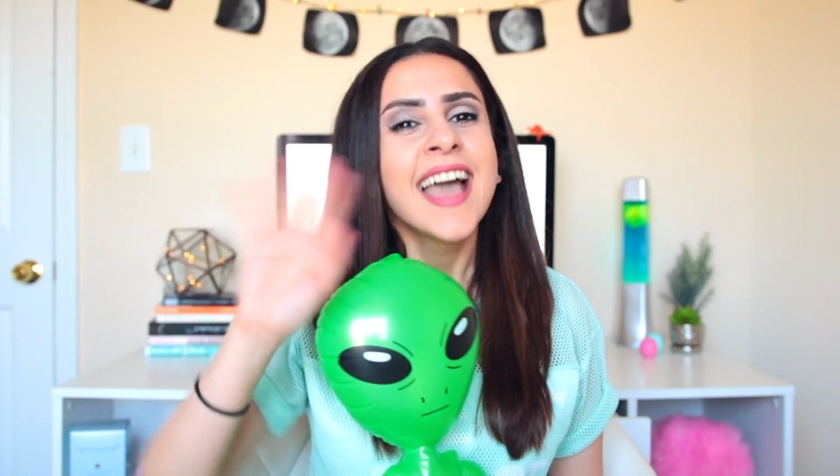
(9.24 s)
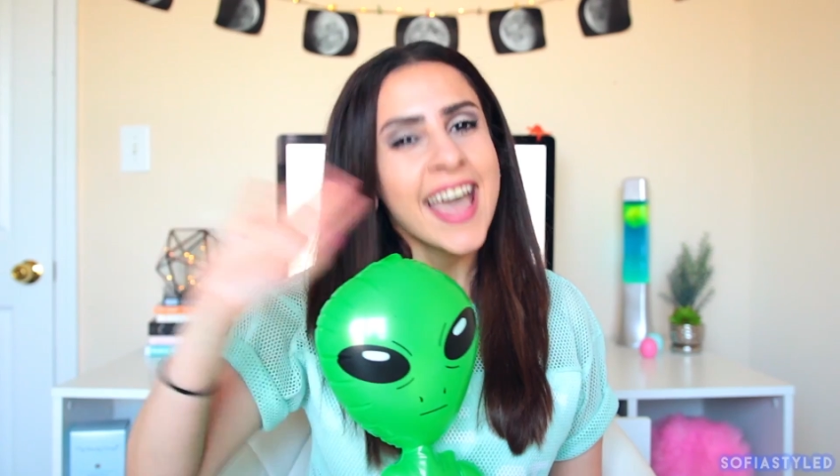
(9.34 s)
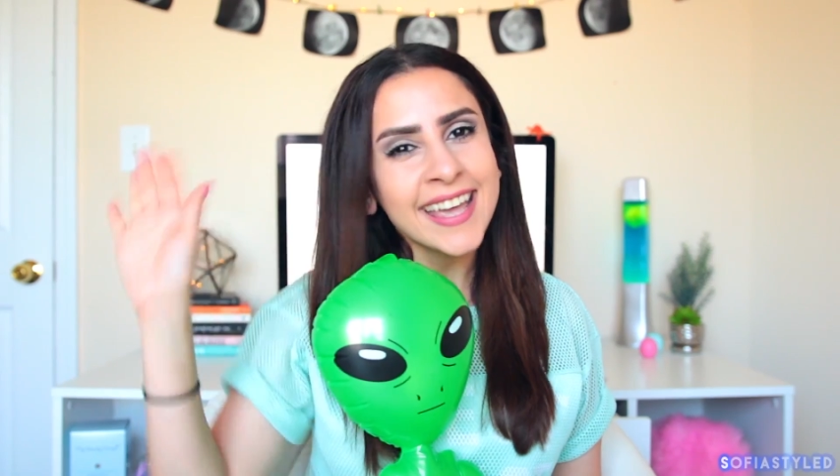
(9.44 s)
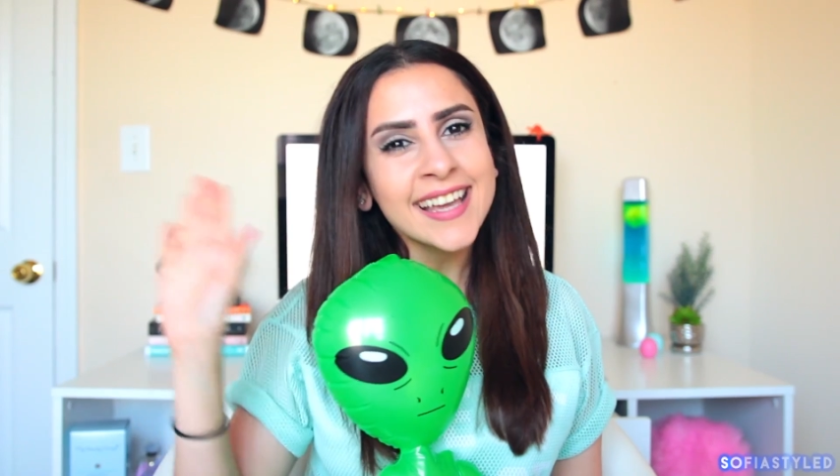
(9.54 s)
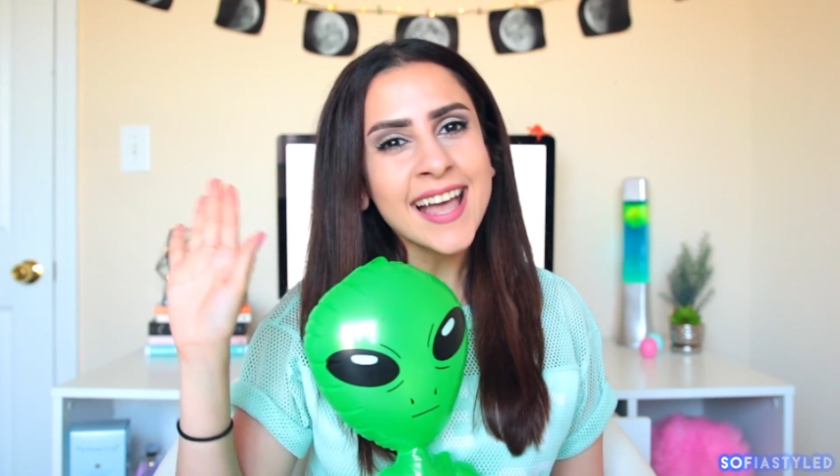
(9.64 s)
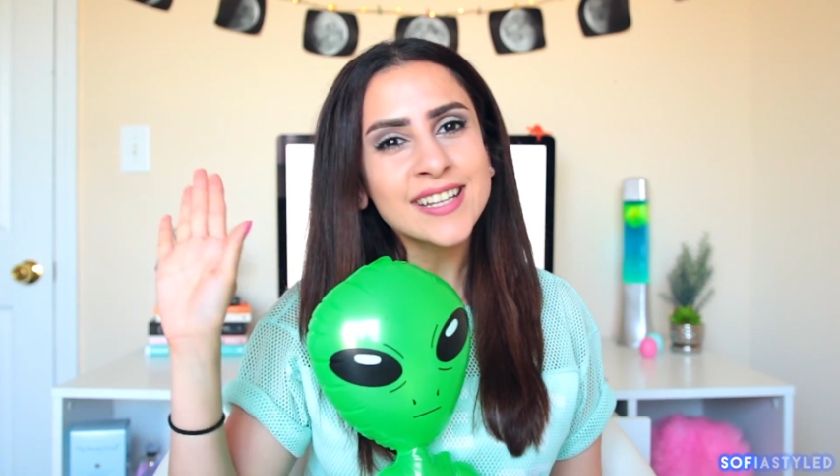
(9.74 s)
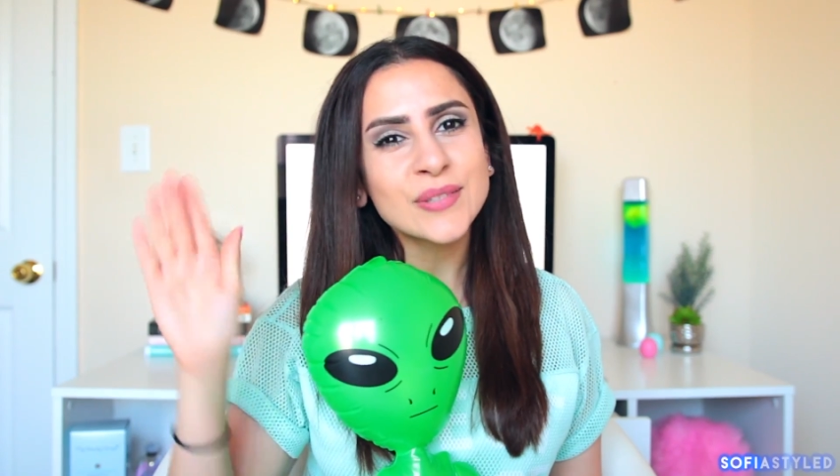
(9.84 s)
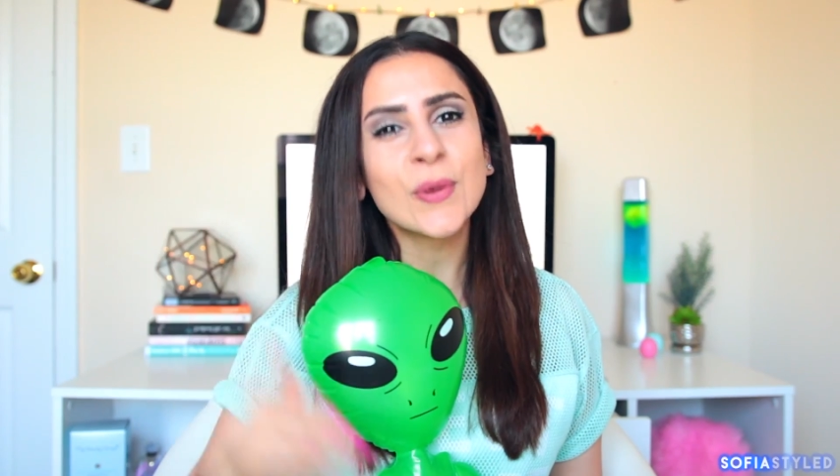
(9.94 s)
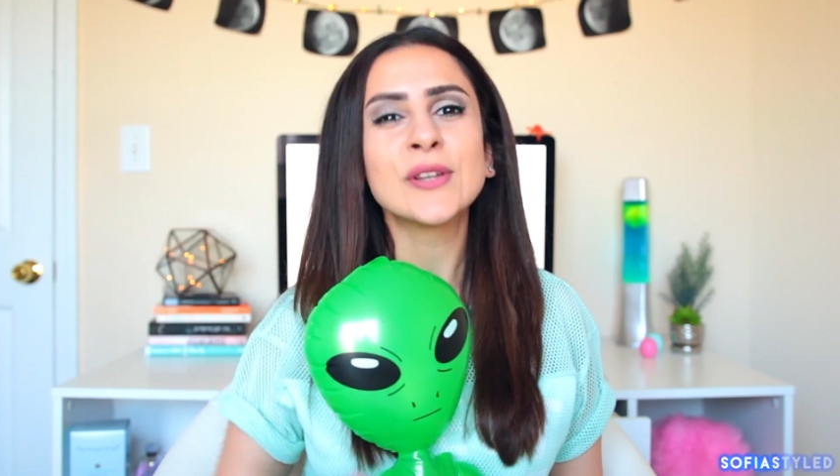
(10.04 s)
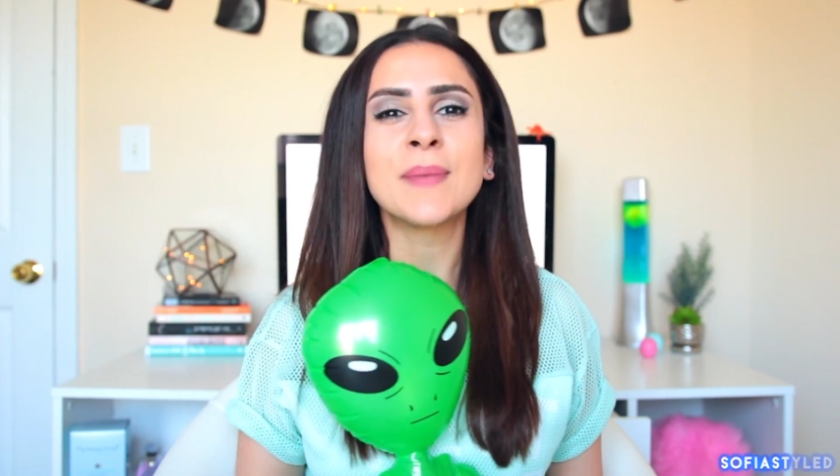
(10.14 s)
Hey guys,
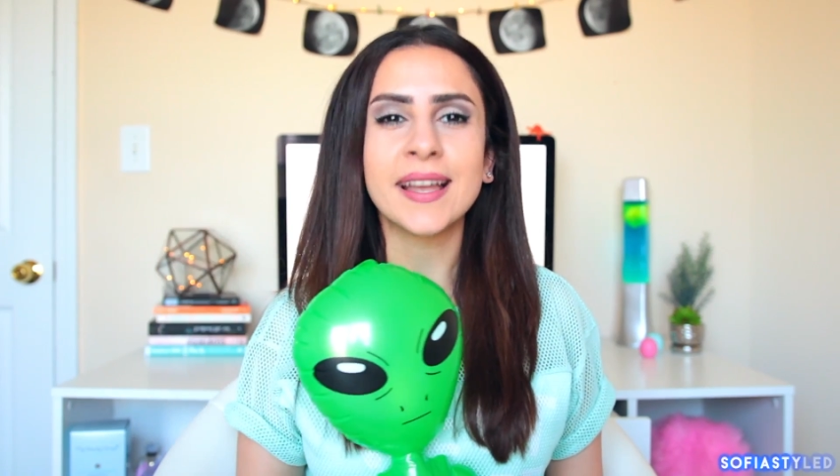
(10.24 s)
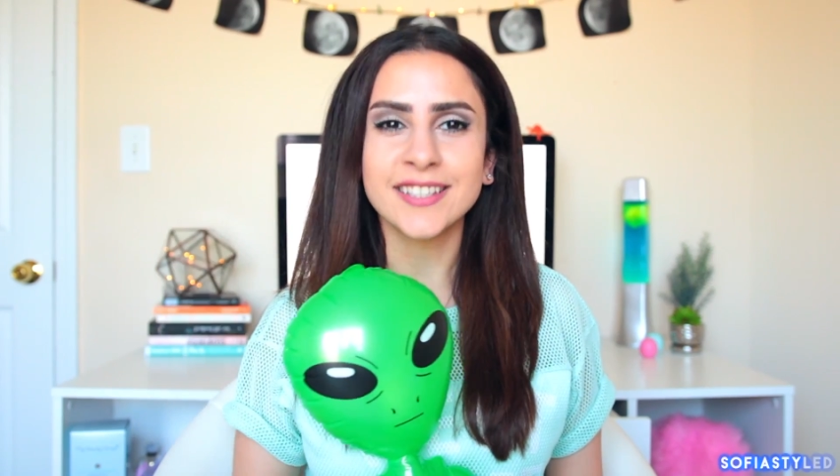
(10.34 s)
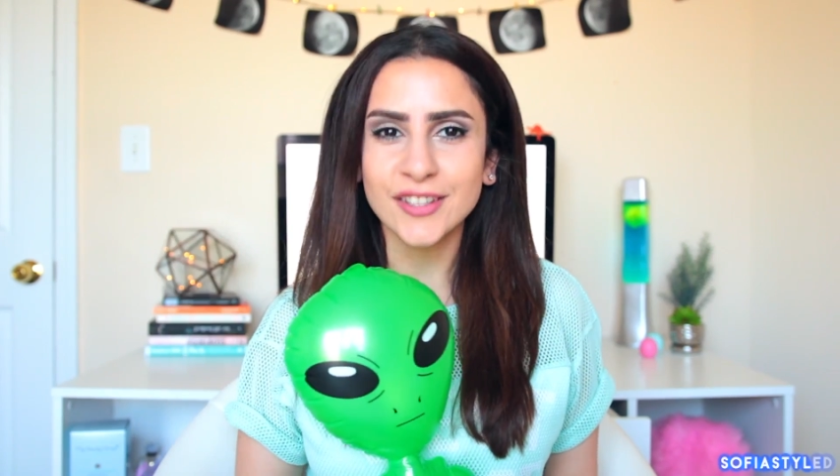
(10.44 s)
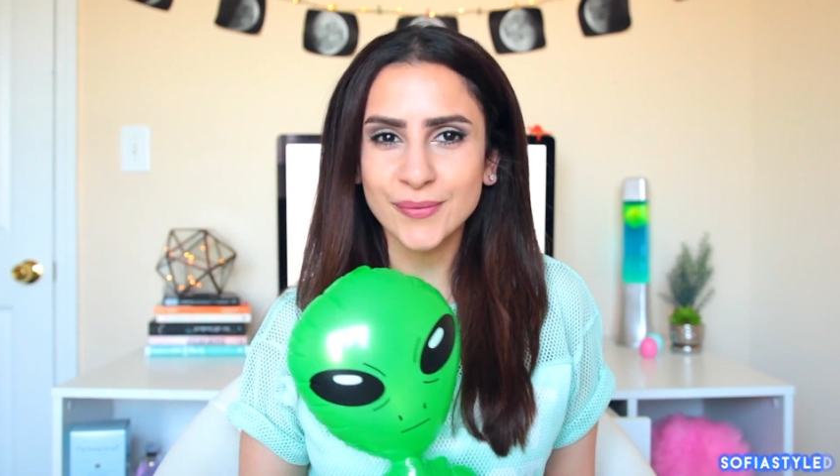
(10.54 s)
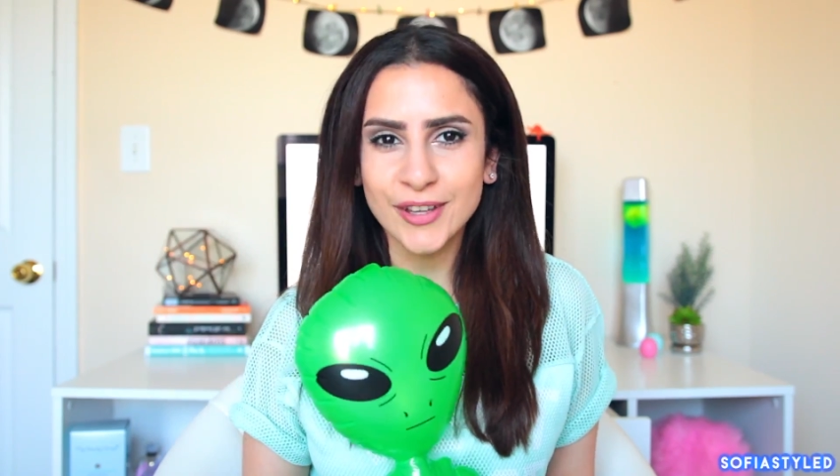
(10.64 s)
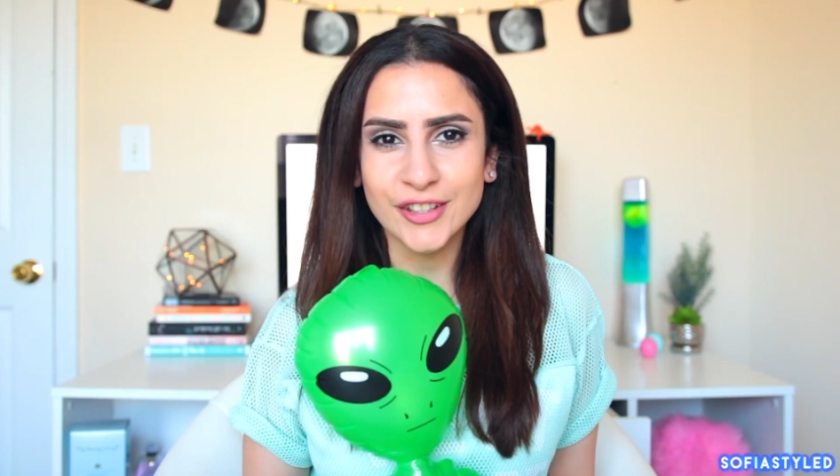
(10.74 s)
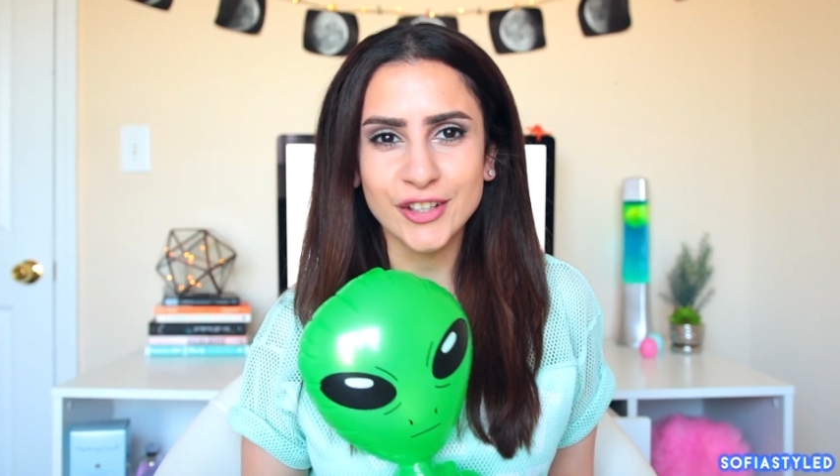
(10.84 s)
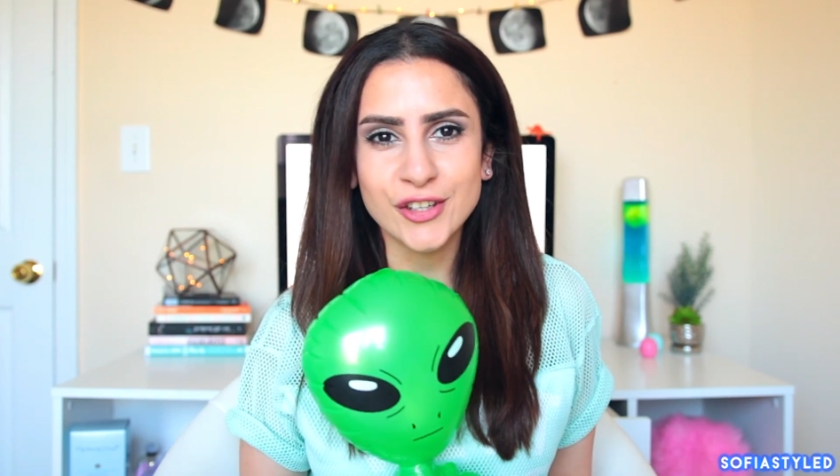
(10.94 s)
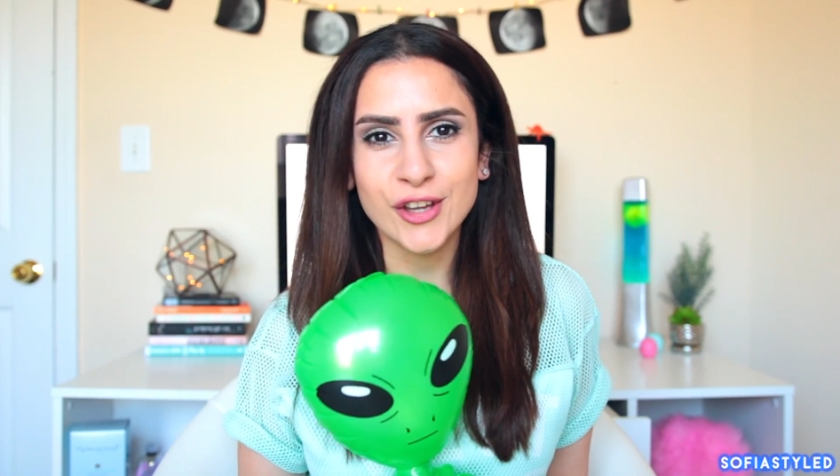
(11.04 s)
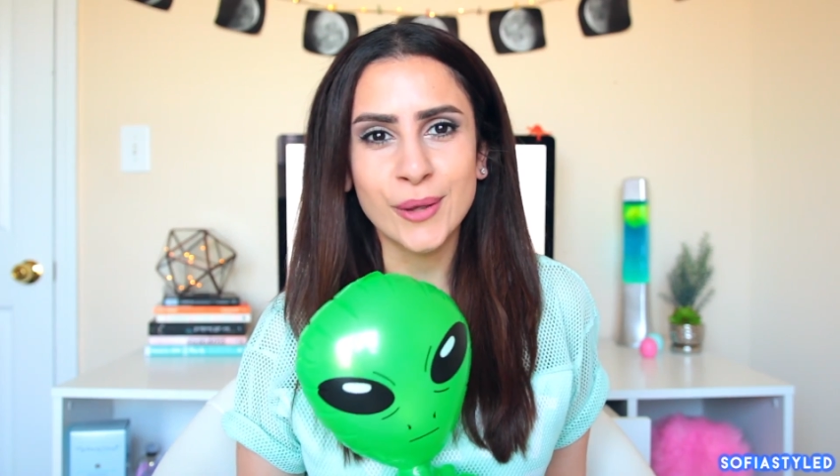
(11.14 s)
welcome back to the
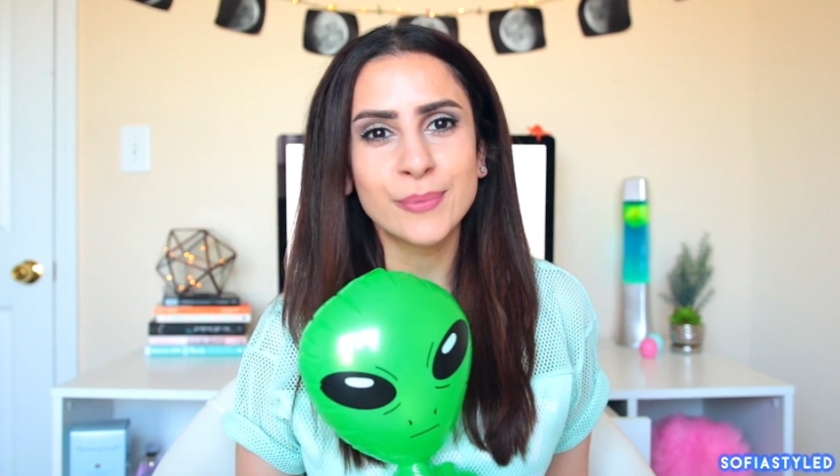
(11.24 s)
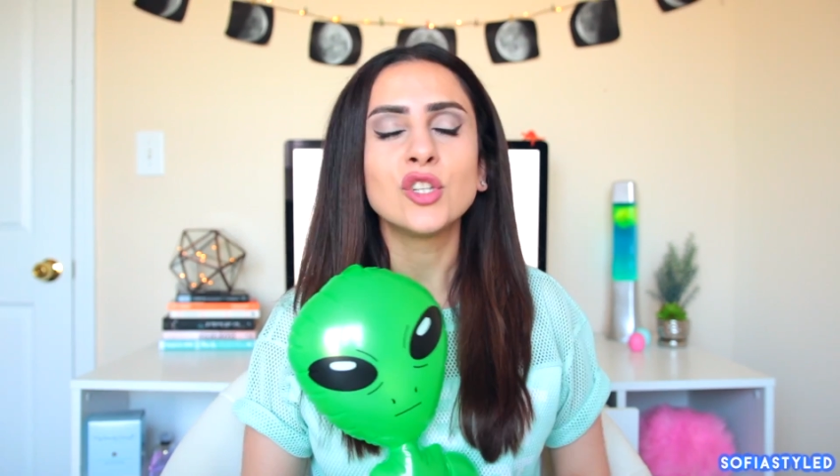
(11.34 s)
mothership.